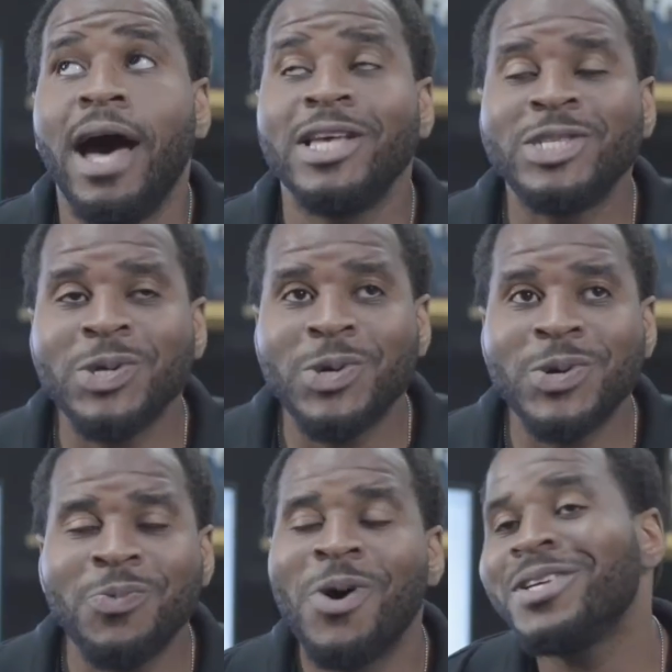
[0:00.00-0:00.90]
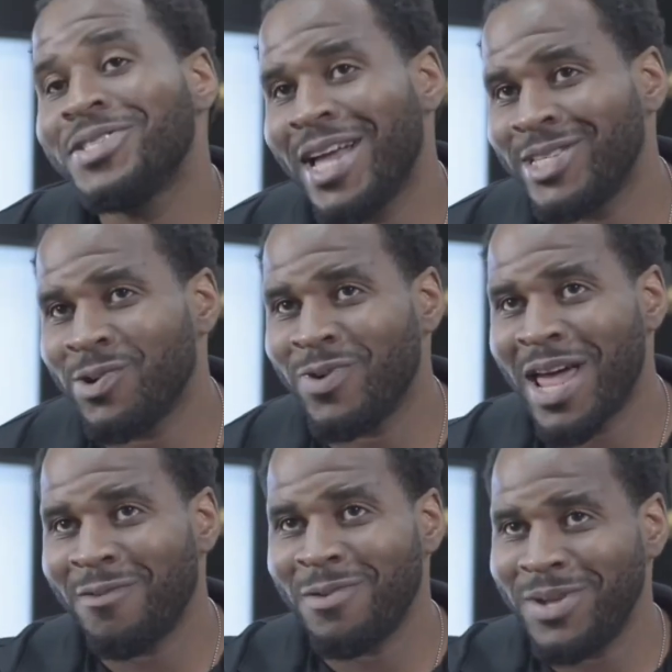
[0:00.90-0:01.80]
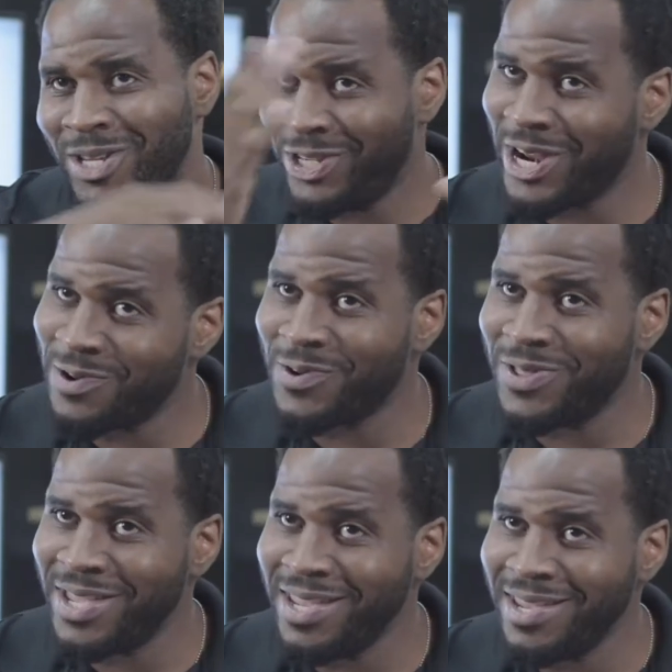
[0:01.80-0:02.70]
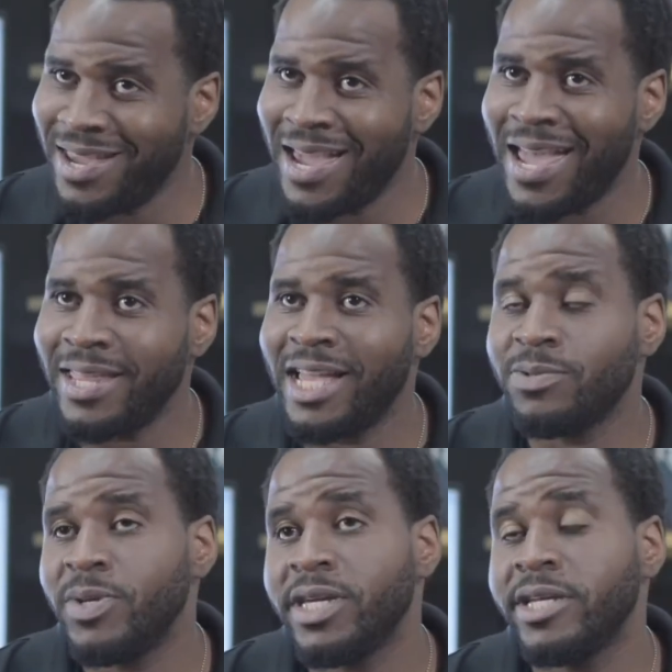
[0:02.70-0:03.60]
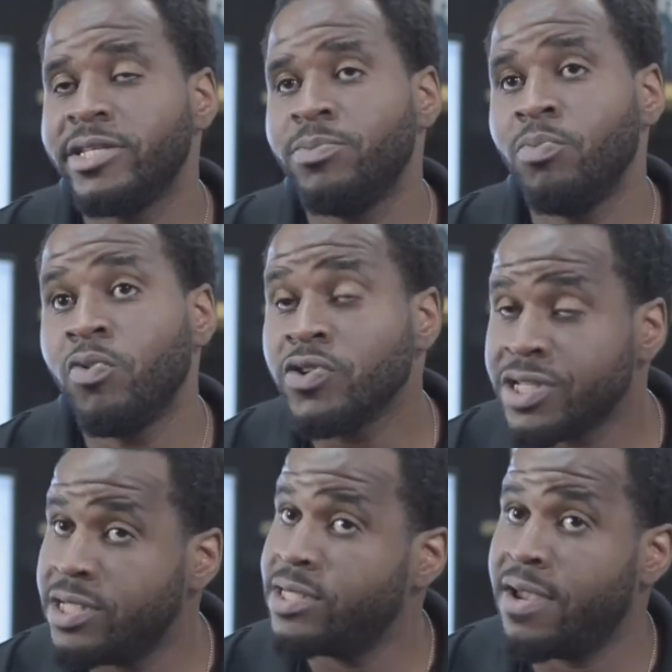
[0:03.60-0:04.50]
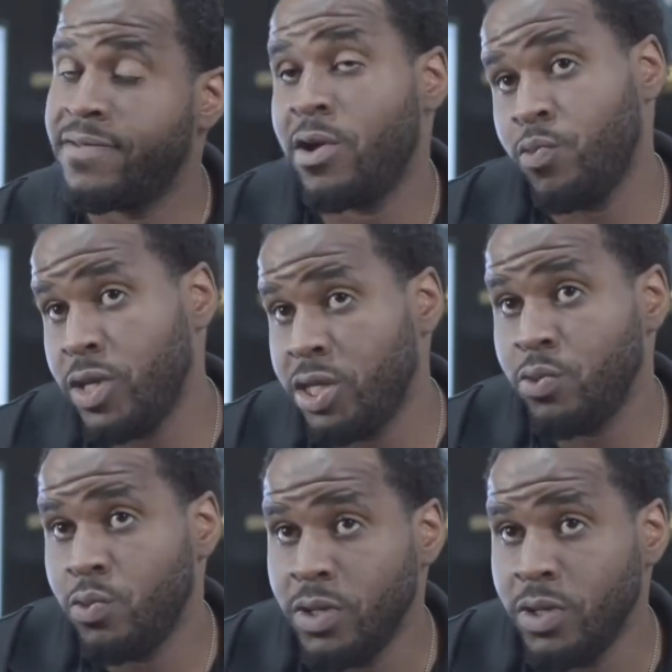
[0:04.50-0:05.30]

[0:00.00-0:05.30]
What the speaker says: So what stands out would have to be a general thing, and that's because most of the stuff that we do